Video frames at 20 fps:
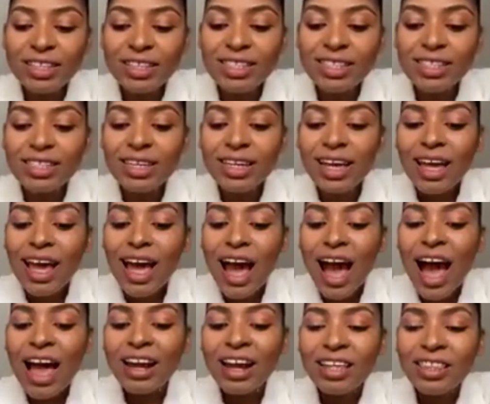to find
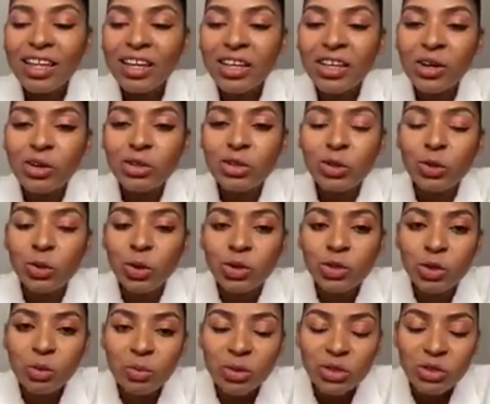another
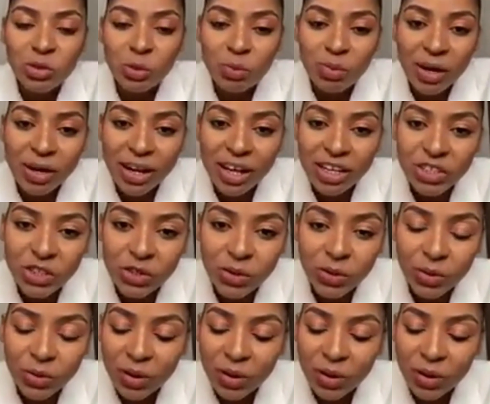girl to go to Miss